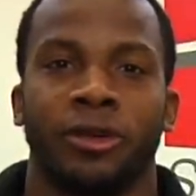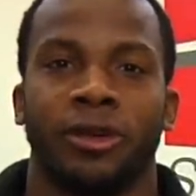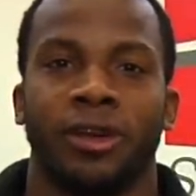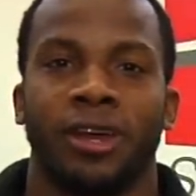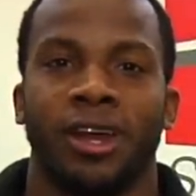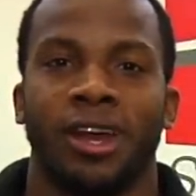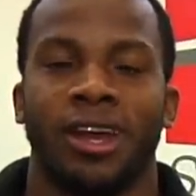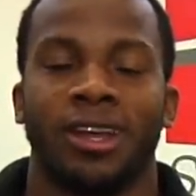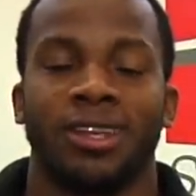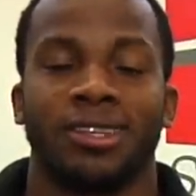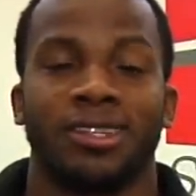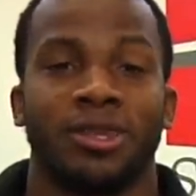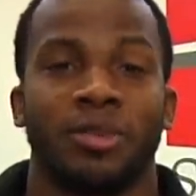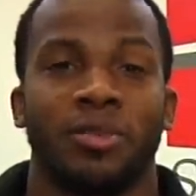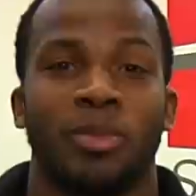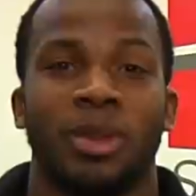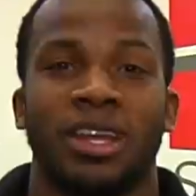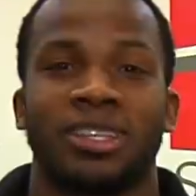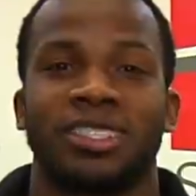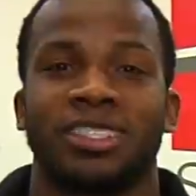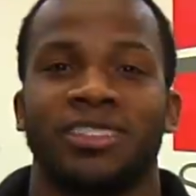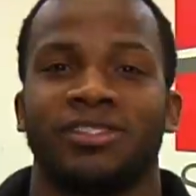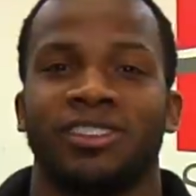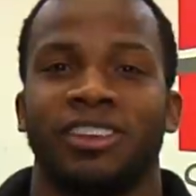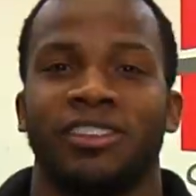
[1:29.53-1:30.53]
Uh, it's the
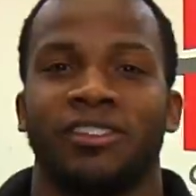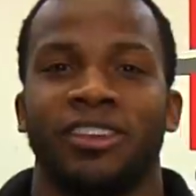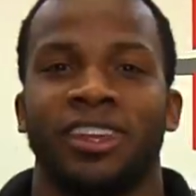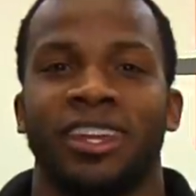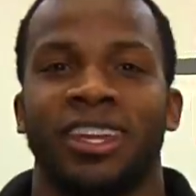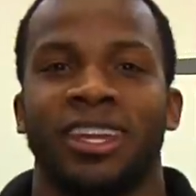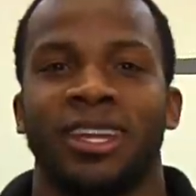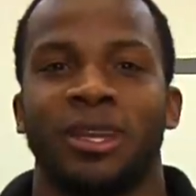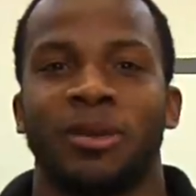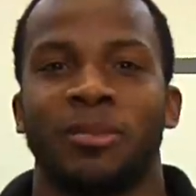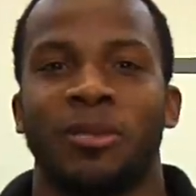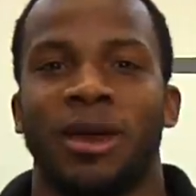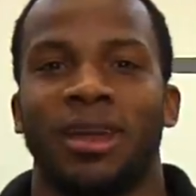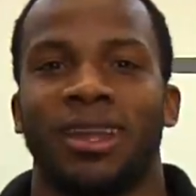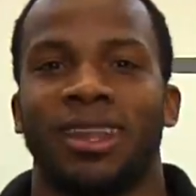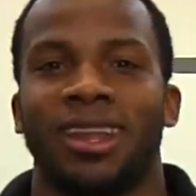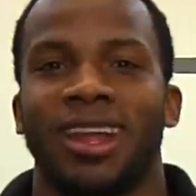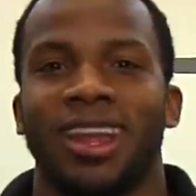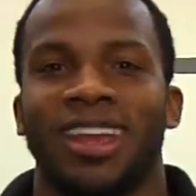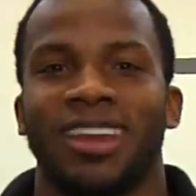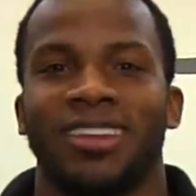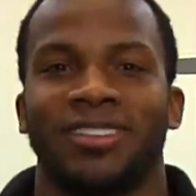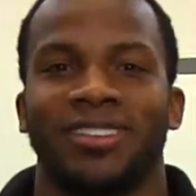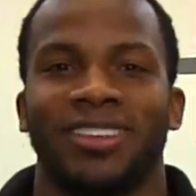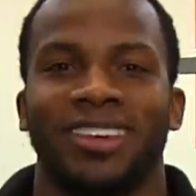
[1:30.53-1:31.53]
best I've ever eaten in my
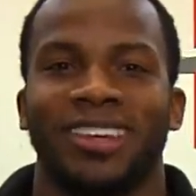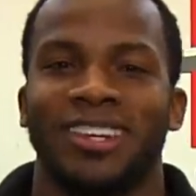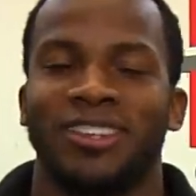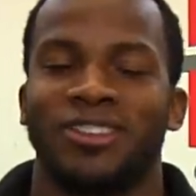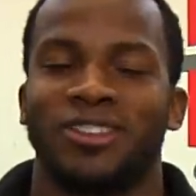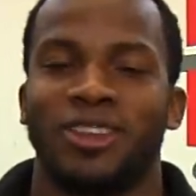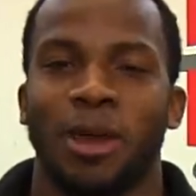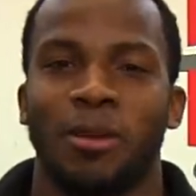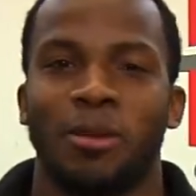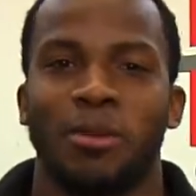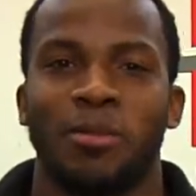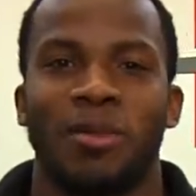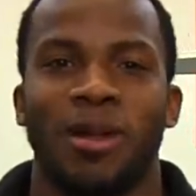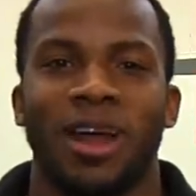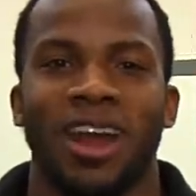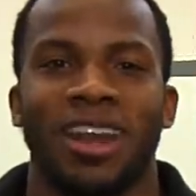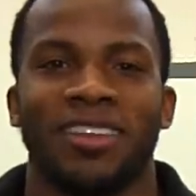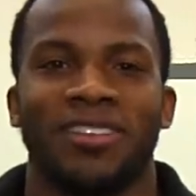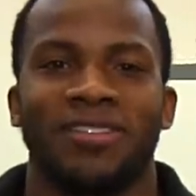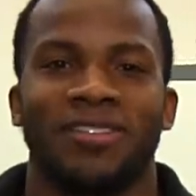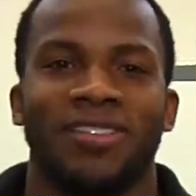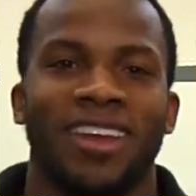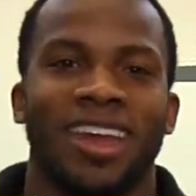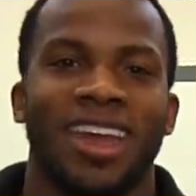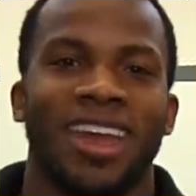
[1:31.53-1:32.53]
life, uh, dropping
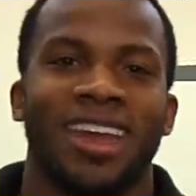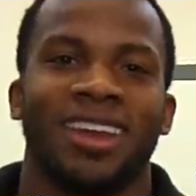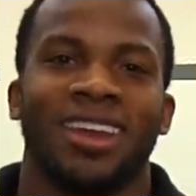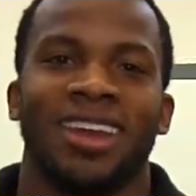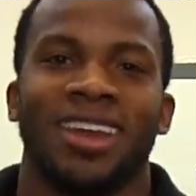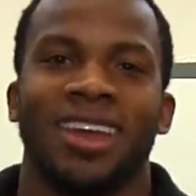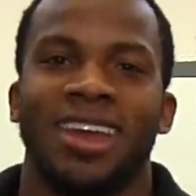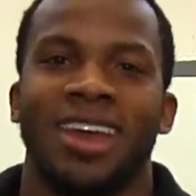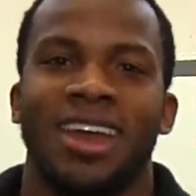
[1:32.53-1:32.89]
body fat.